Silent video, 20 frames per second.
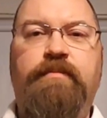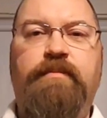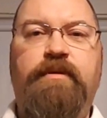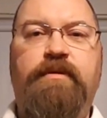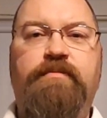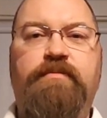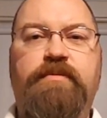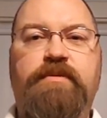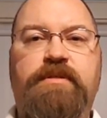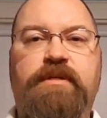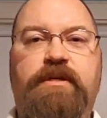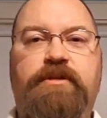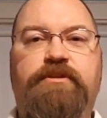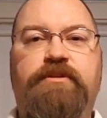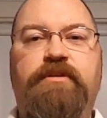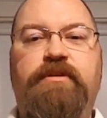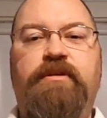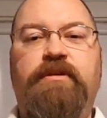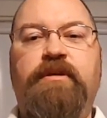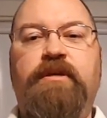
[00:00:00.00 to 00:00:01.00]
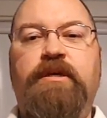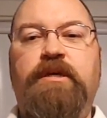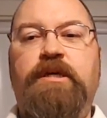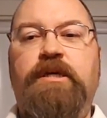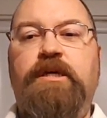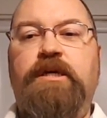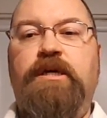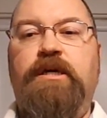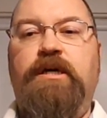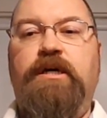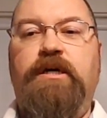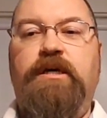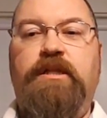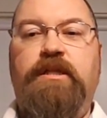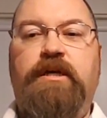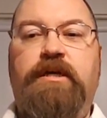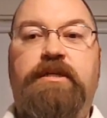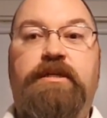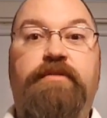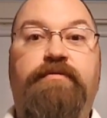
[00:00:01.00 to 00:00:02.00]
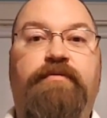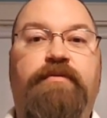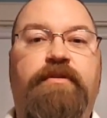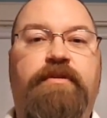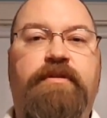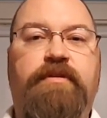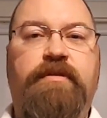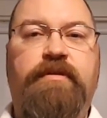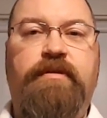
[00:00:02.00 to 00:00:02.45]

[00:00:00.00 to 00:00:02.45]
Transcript: it was actually uh, a lot different.